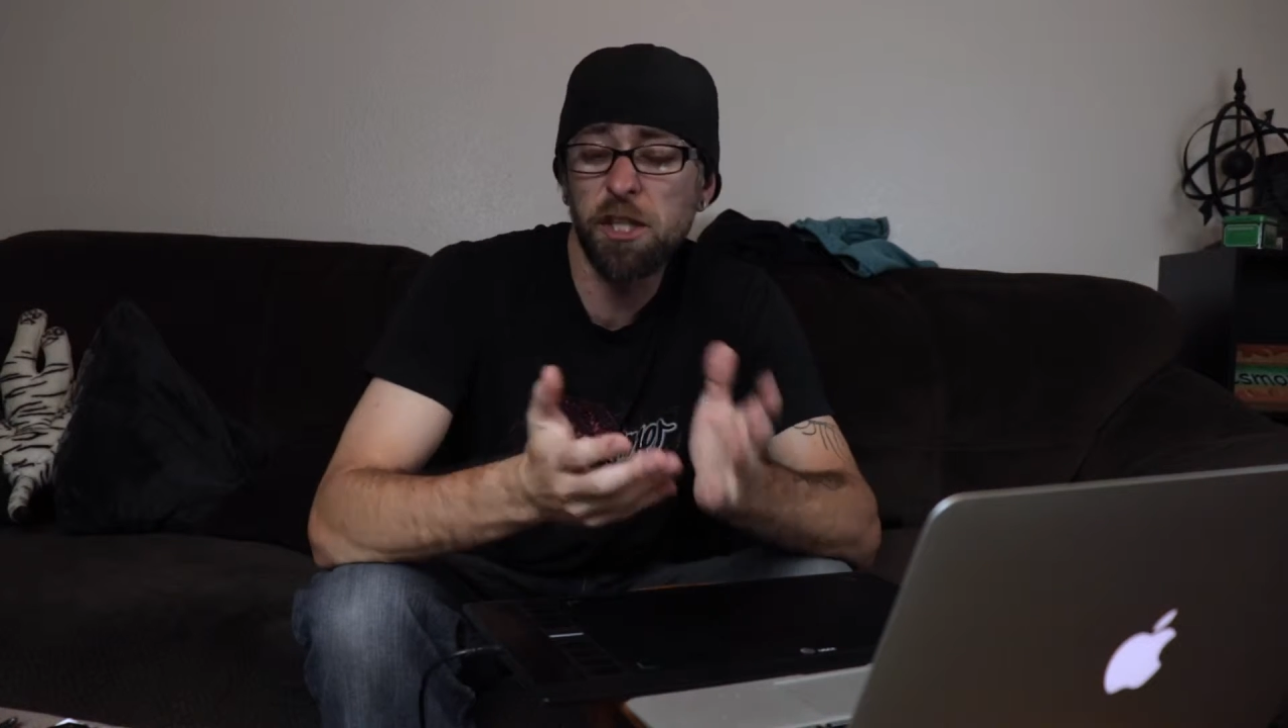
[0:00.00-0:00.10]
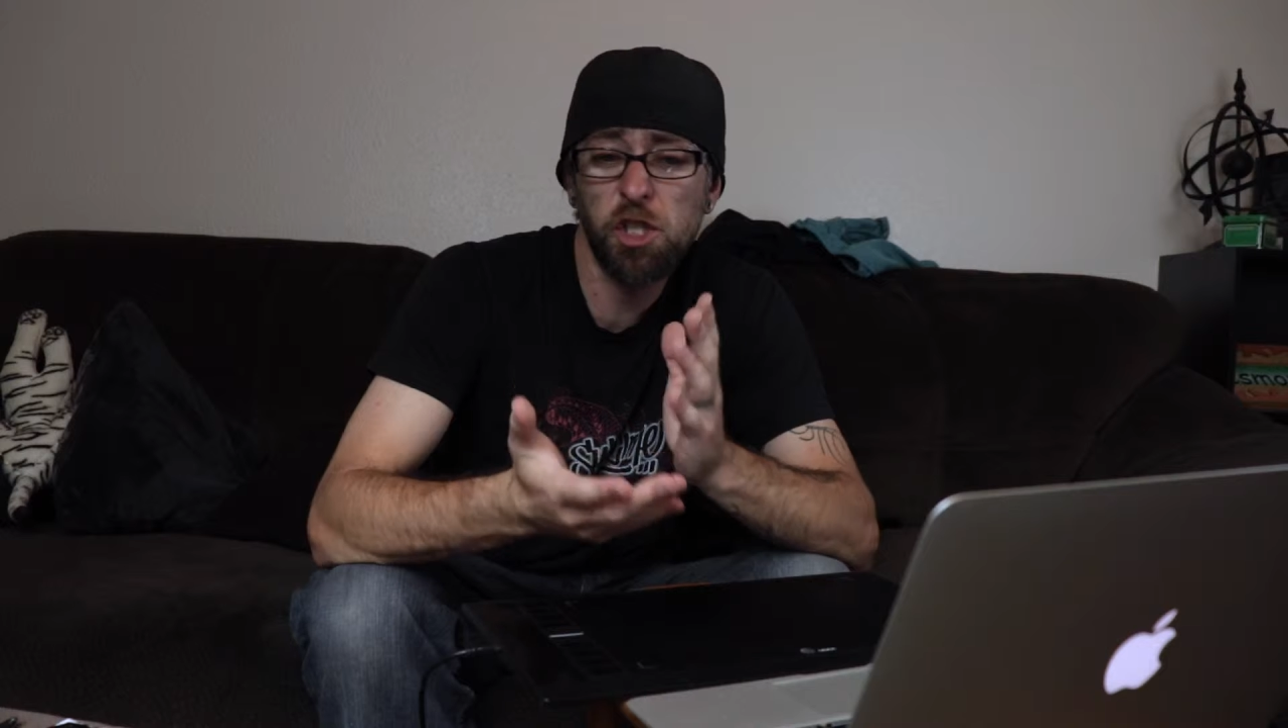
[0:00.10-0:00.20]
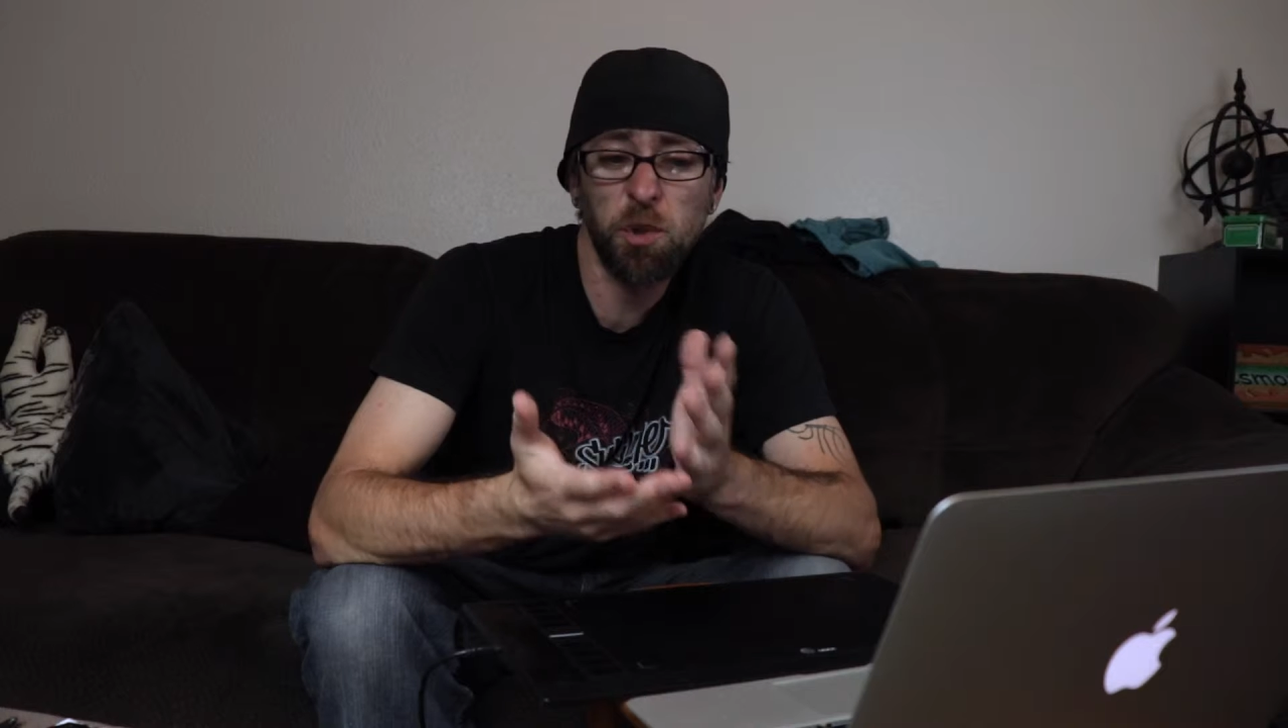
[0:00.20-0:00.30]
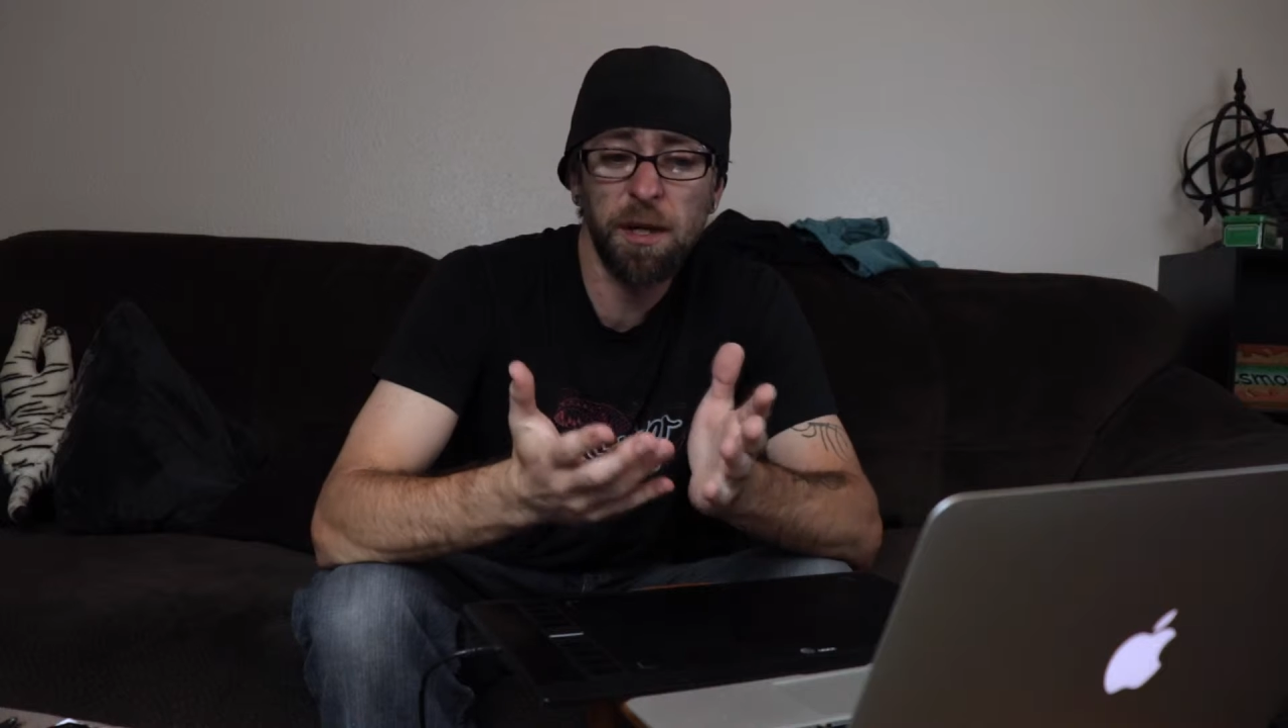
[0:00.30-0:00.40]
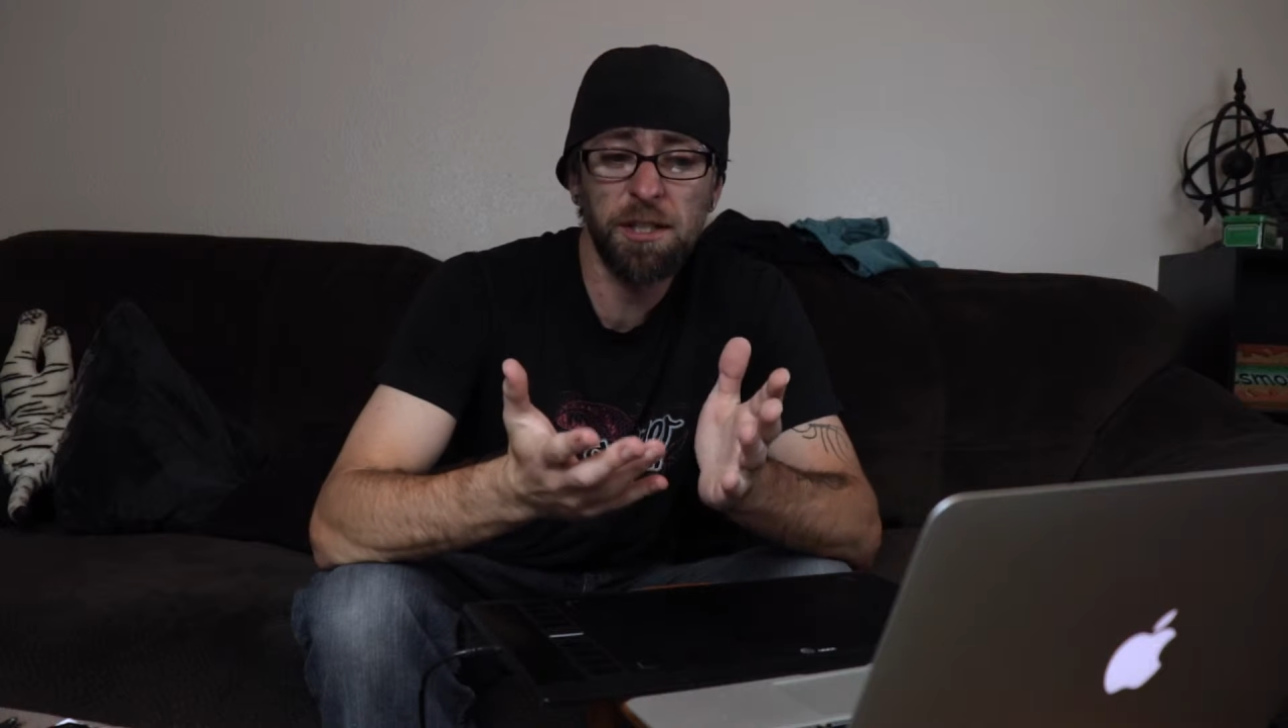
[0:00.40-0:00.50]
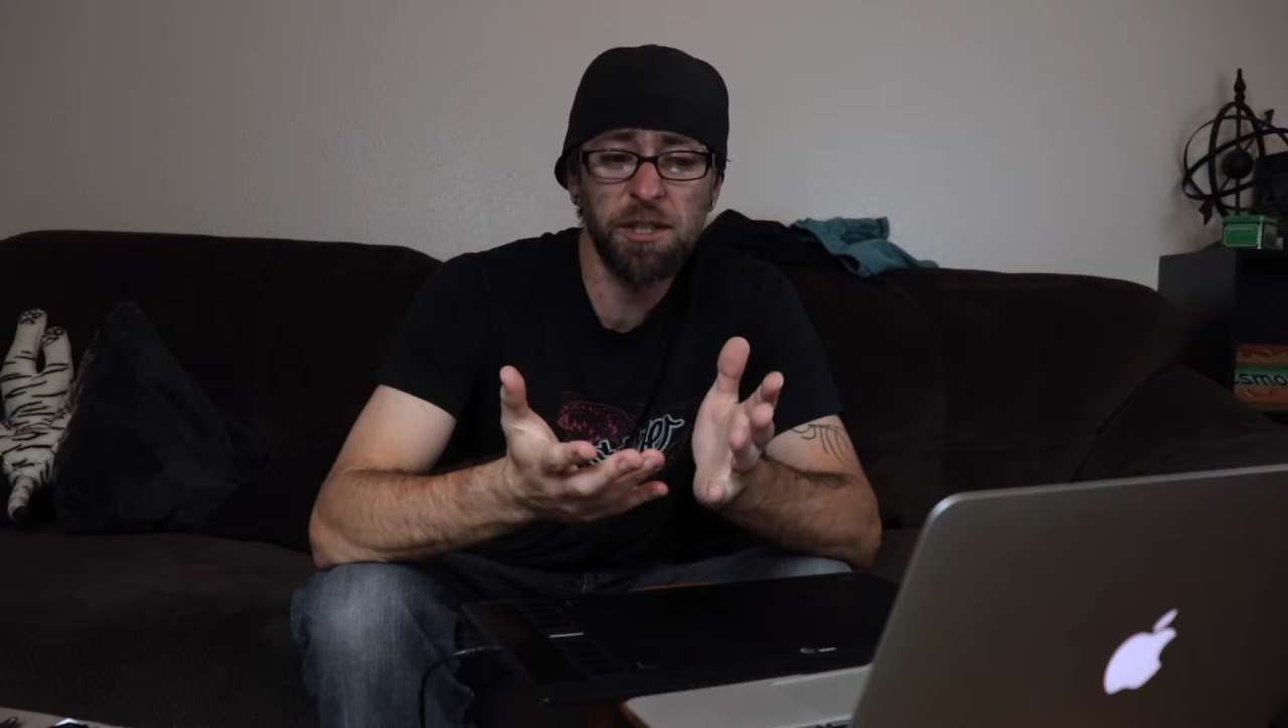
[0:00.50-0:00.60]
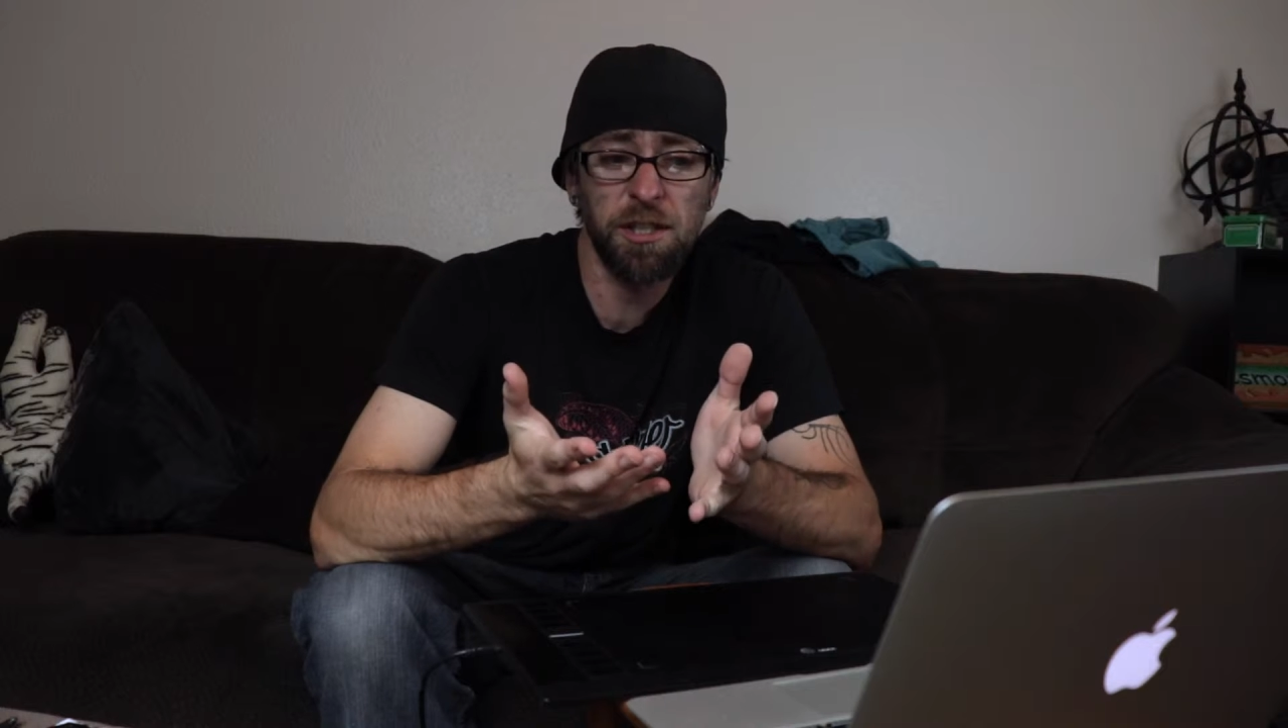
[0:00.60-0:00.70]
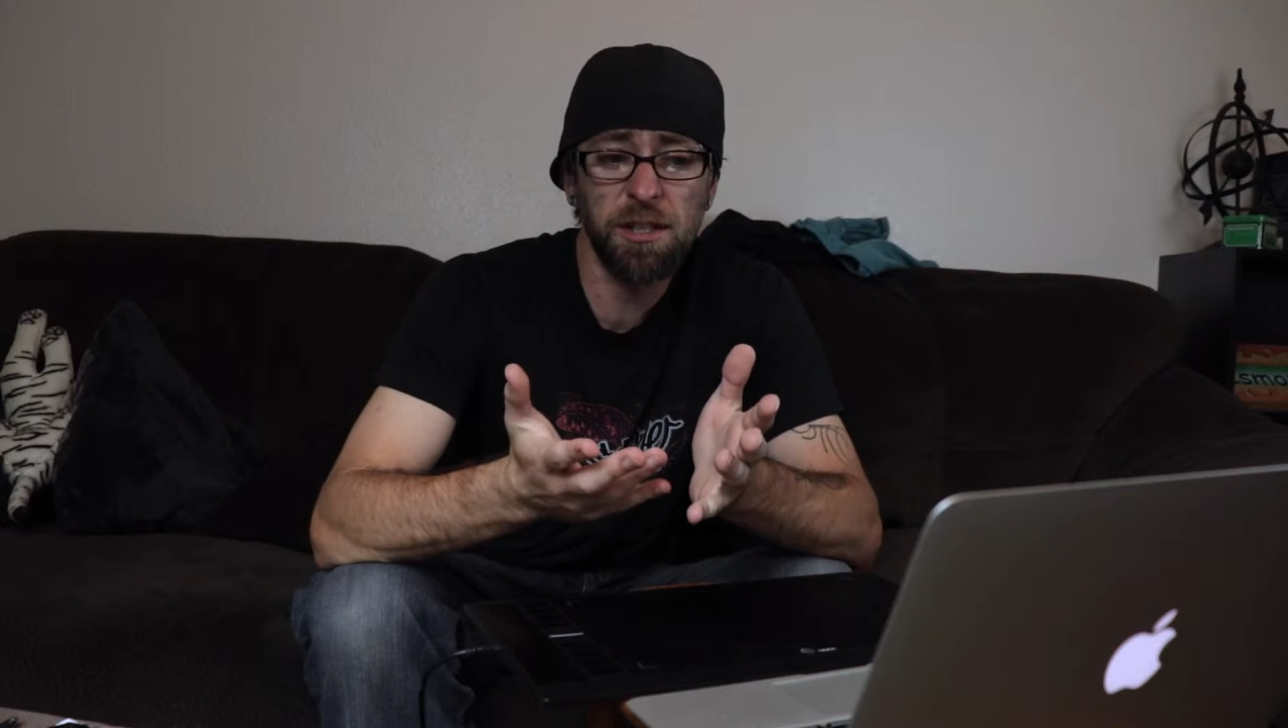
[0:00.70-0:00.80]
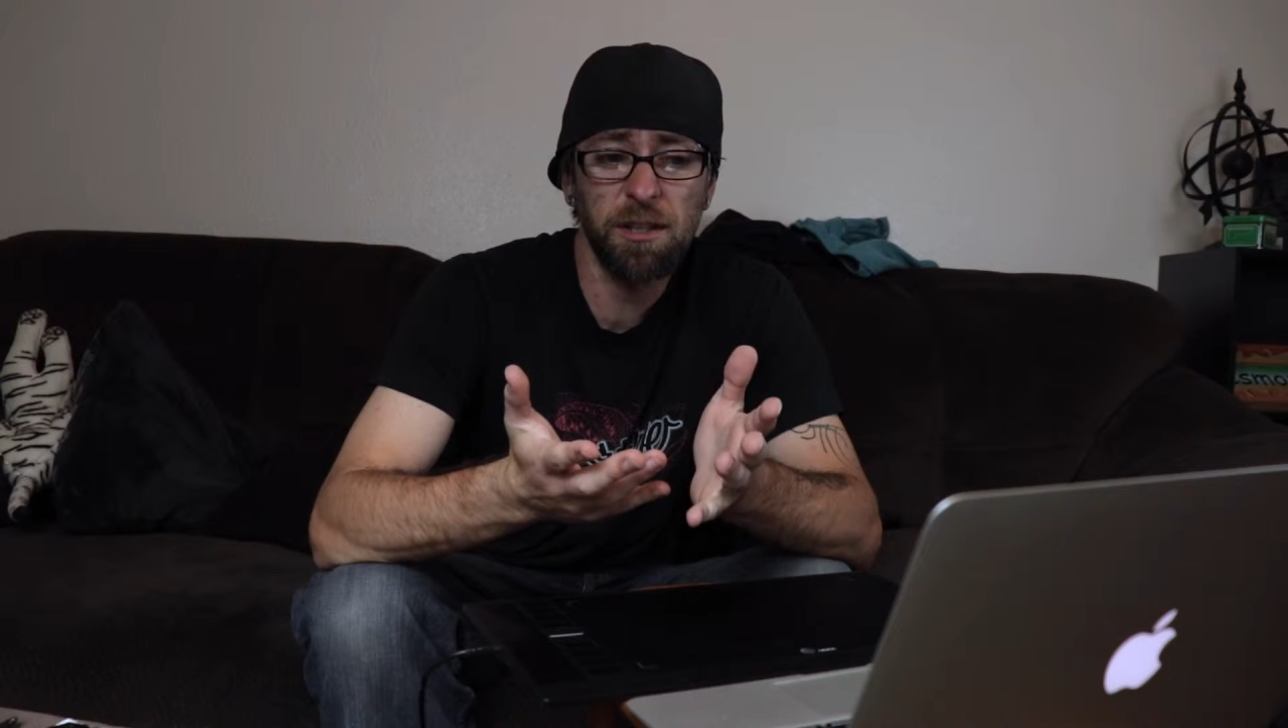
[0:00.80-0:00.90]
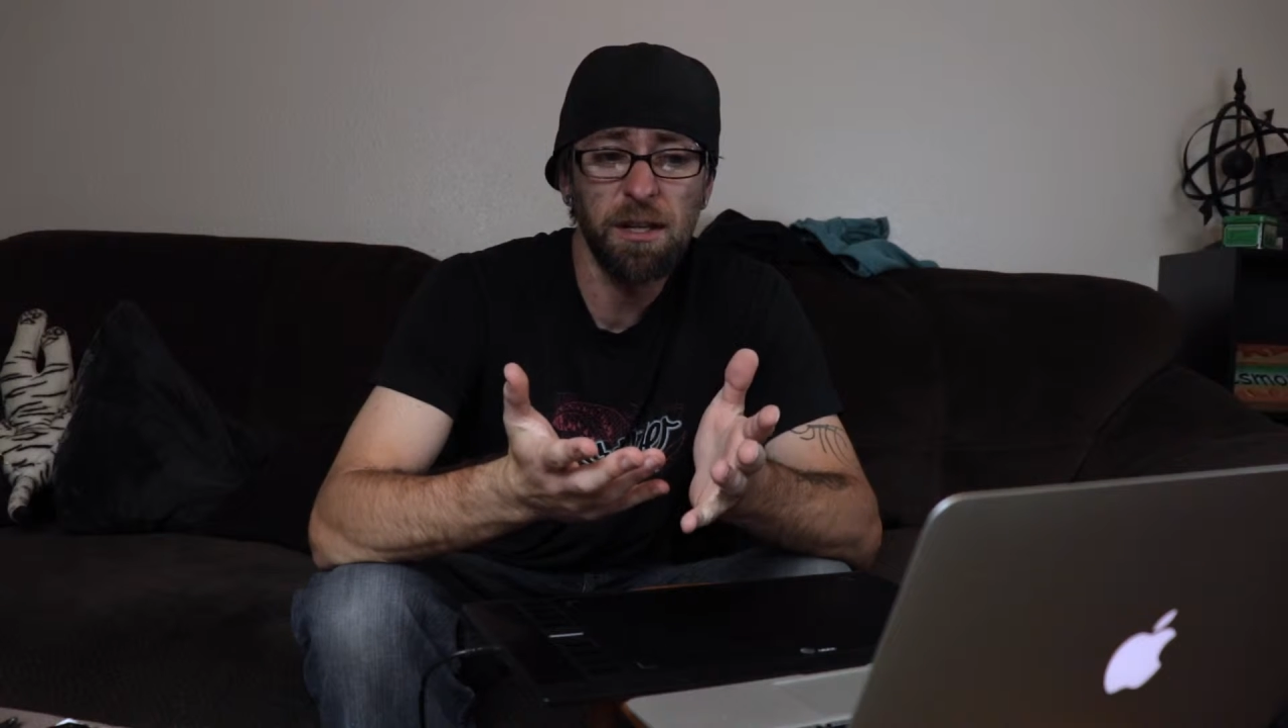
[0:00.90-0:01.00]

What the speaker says: tricks, just